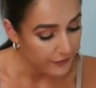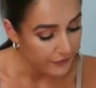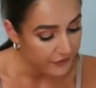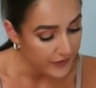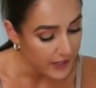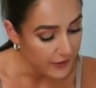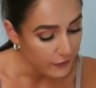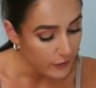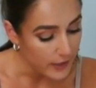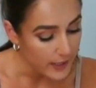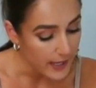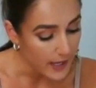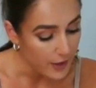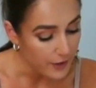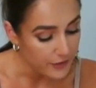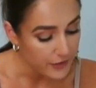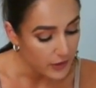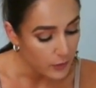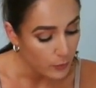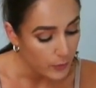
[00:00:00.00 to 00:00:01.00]
Favorite
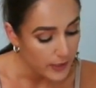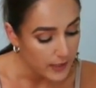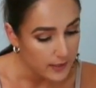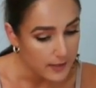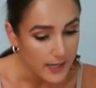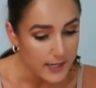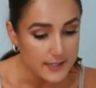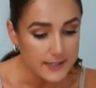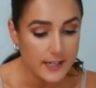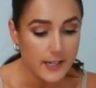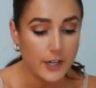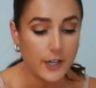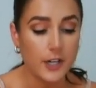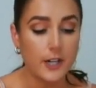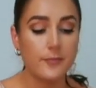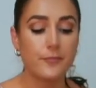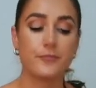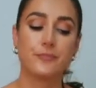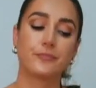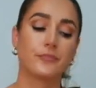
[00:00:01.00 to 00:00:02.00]
healthy weeknight dinner.